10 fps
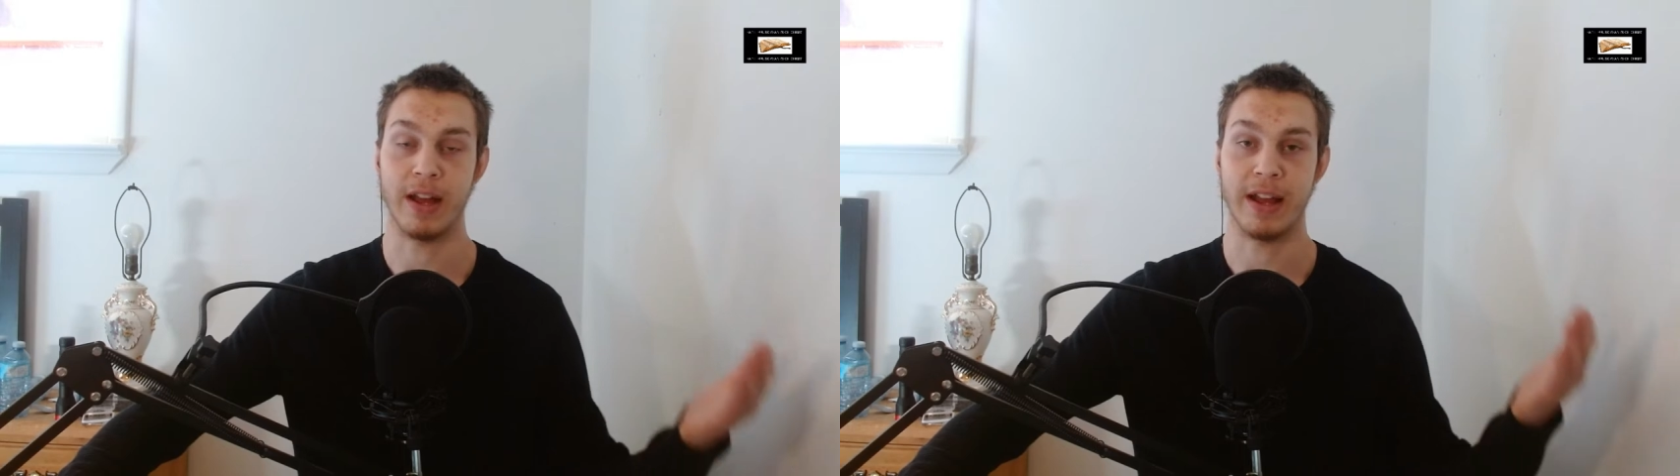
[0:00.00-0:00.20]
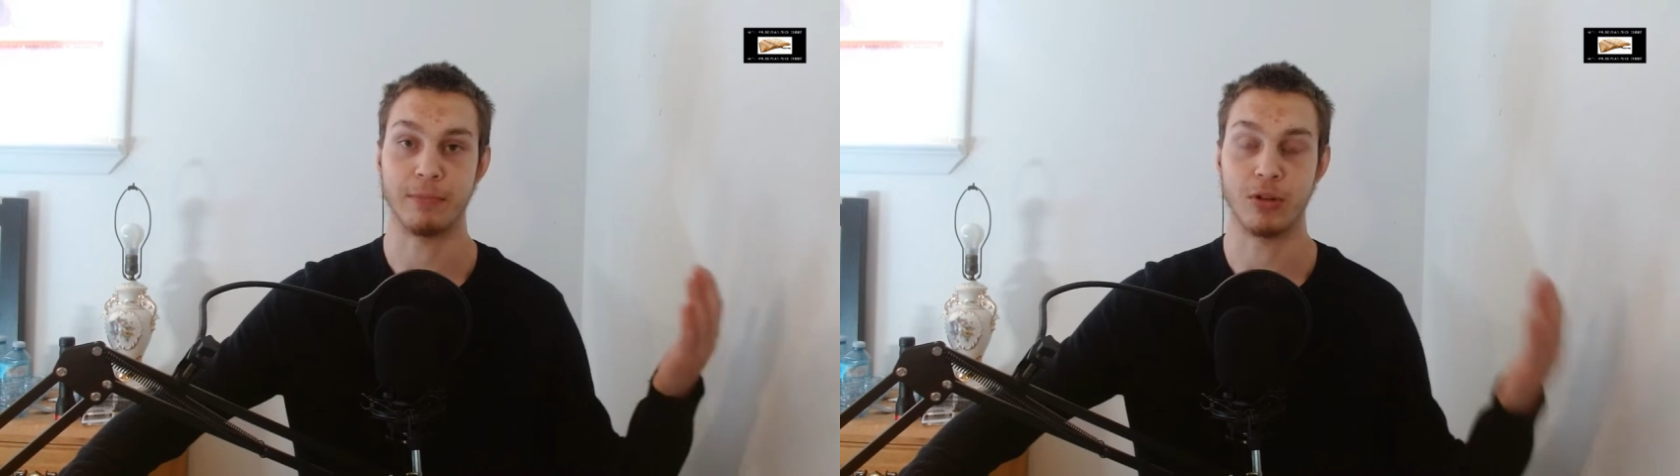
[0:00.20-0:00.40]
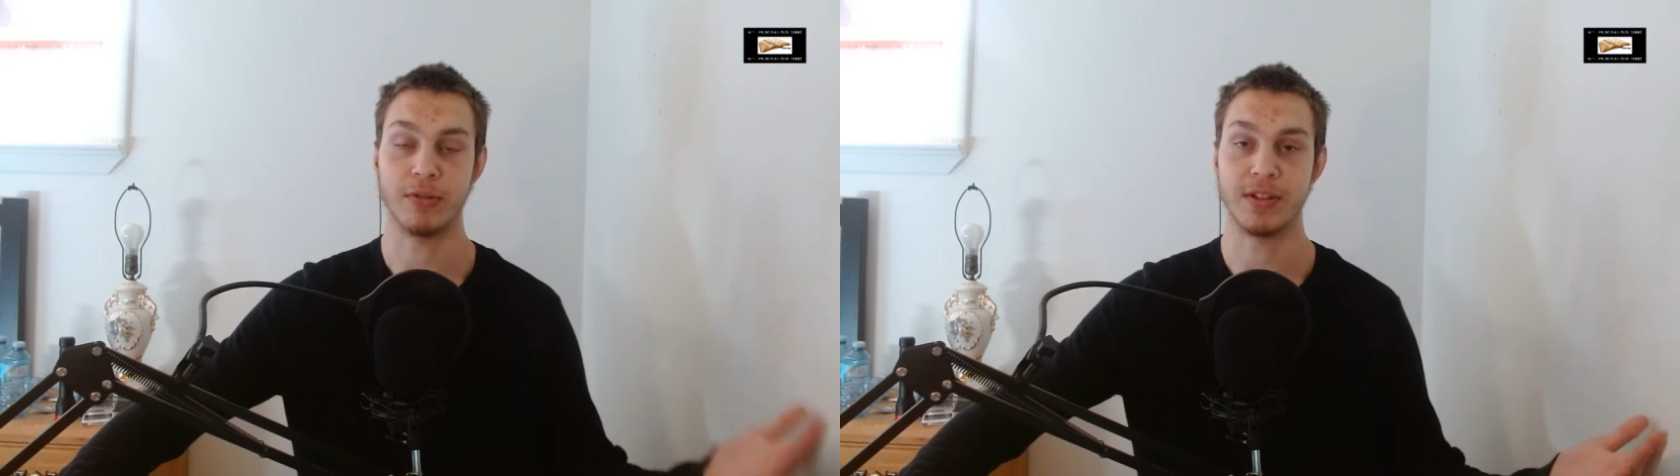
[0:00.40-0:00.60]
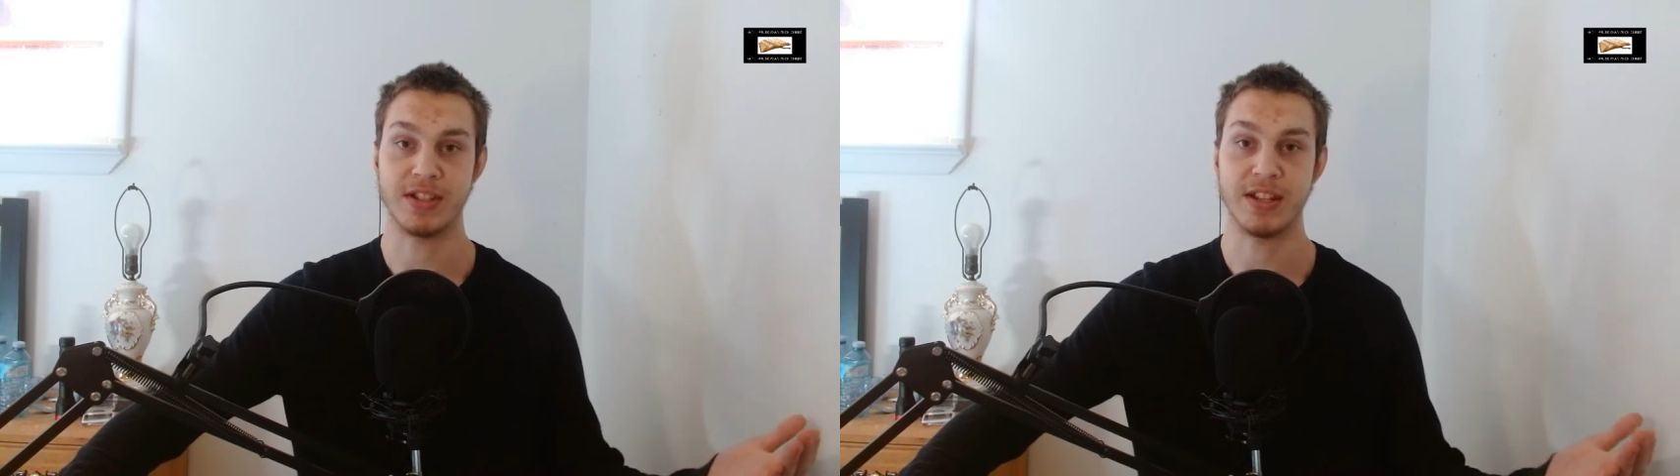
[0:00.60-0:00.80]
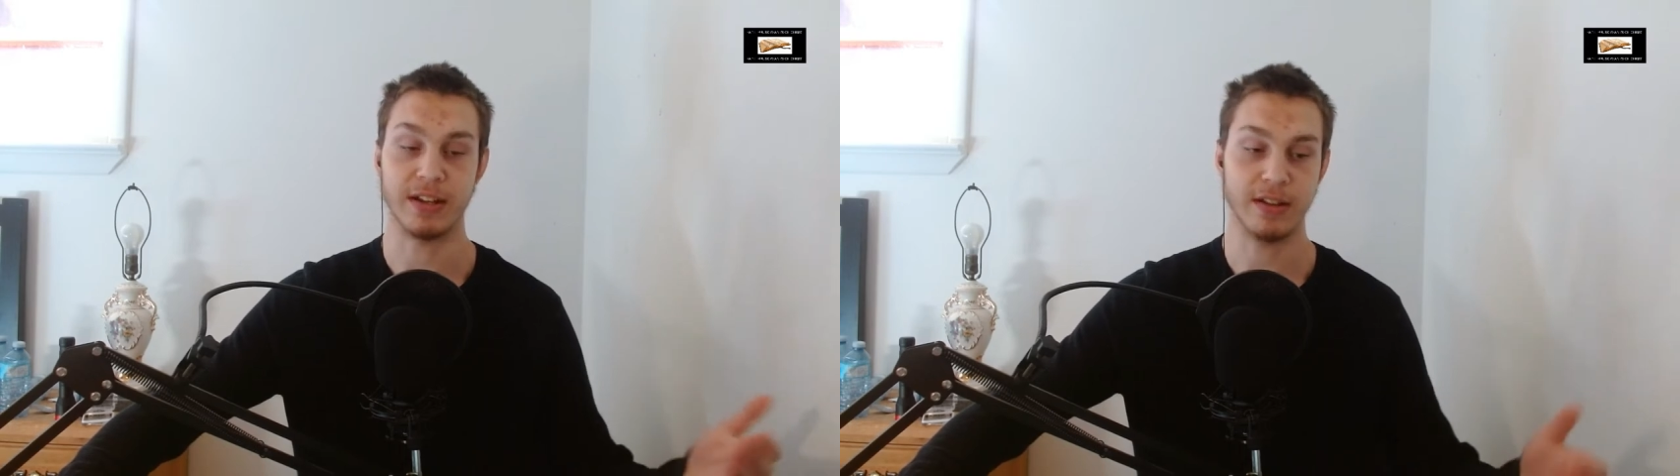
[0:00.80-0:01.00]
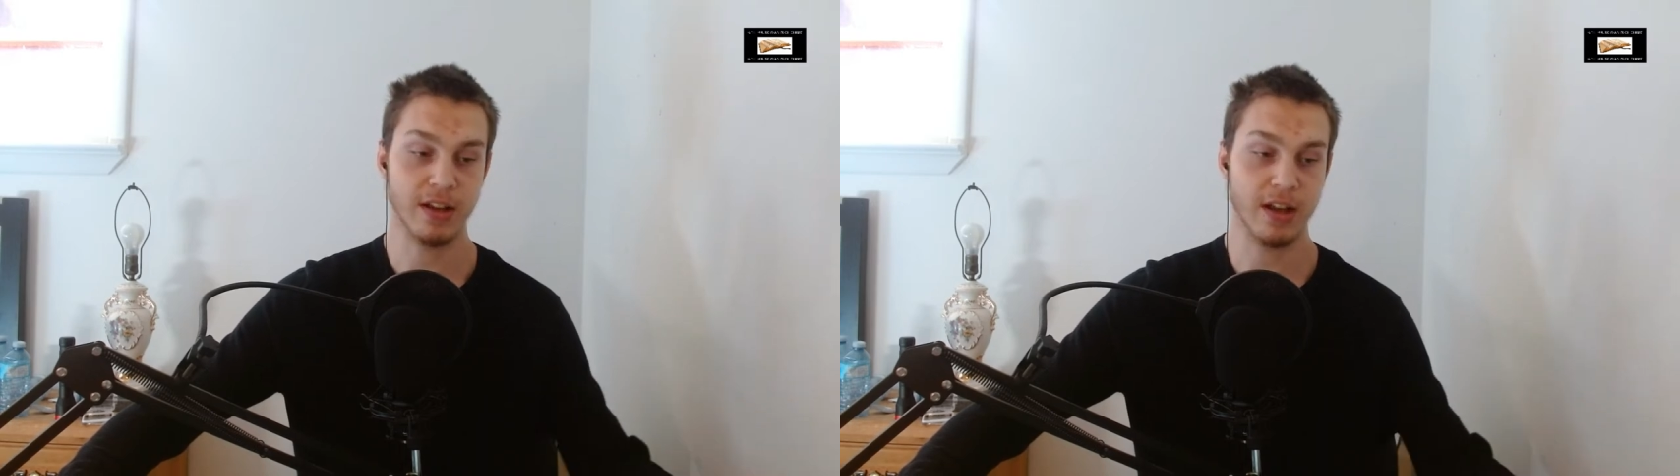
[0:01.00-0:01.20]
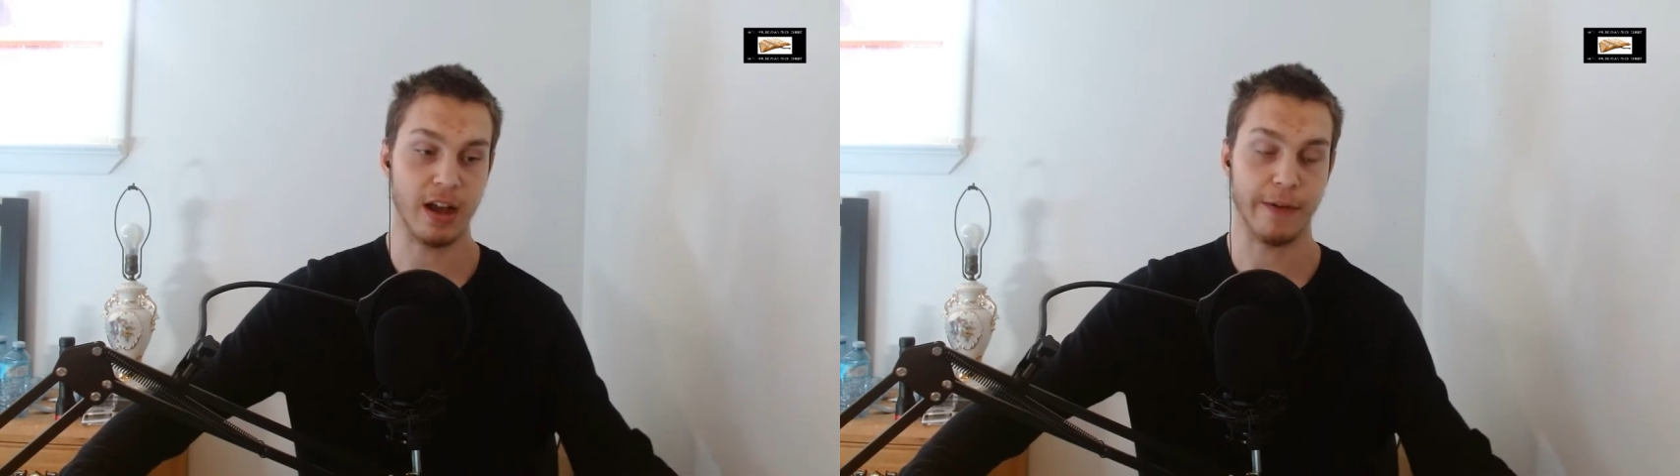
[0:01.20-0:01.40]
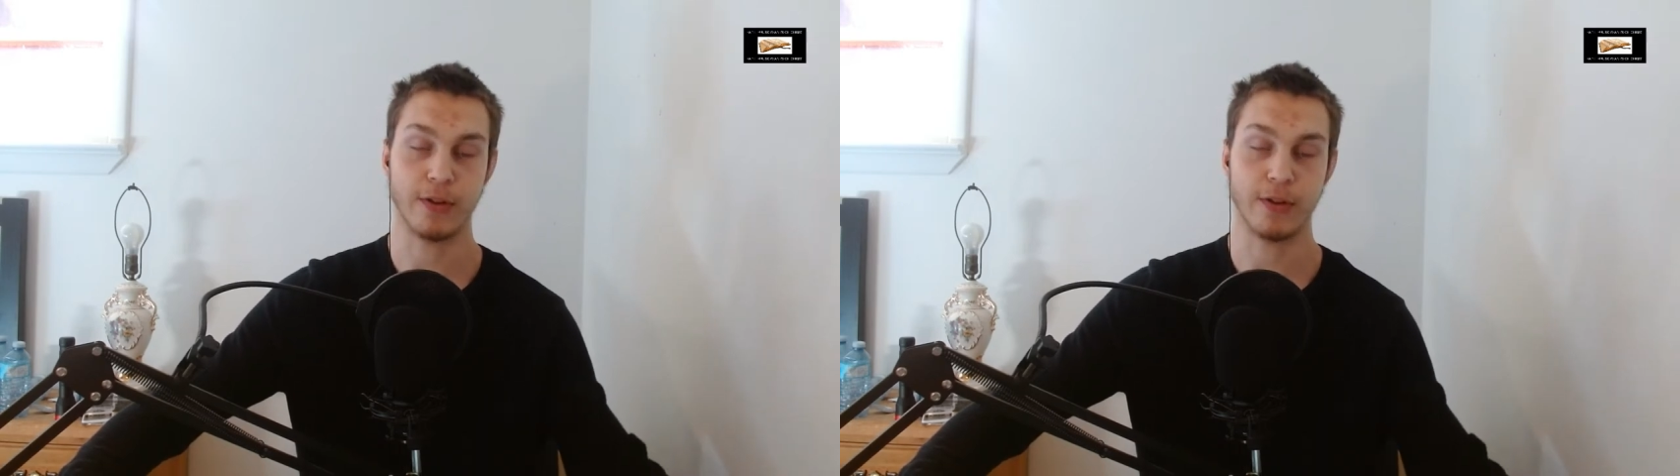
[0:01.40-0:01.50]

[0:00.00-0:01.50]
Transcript: and prone to sin. Uh,